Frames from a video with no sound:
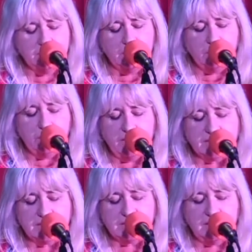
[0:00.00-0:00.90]
no
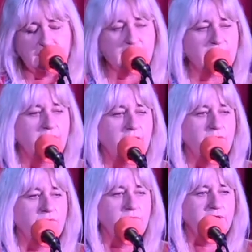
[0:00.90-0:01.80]
one's skin
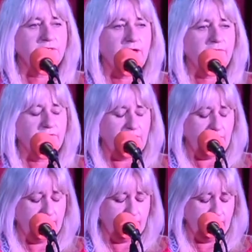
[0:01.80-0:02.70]
would be tough
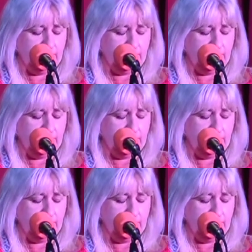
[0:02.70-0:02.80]
enough.